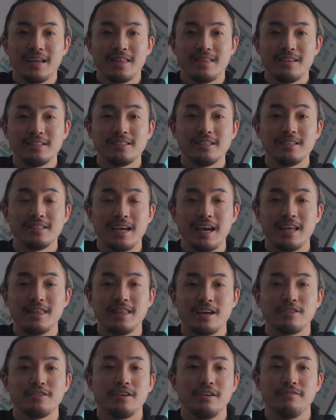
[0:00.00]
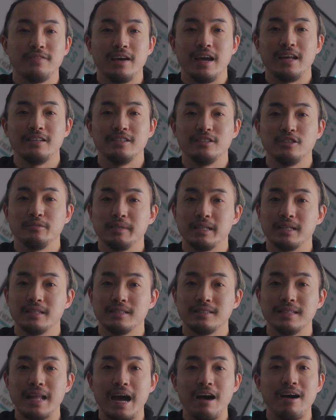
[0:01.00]
This is another advantage
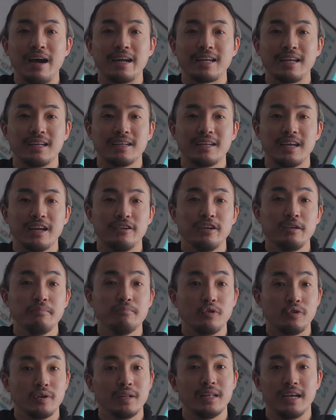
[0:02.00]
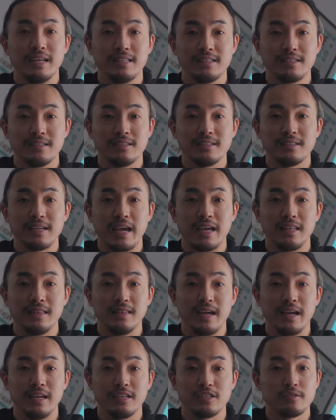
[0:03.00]
because now I can carry more lenses
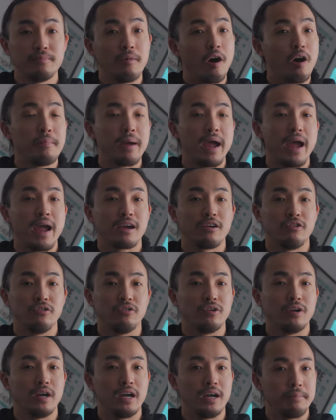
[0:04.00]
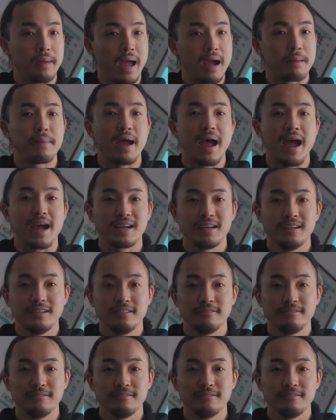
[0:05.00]
in a small bag or a backpack.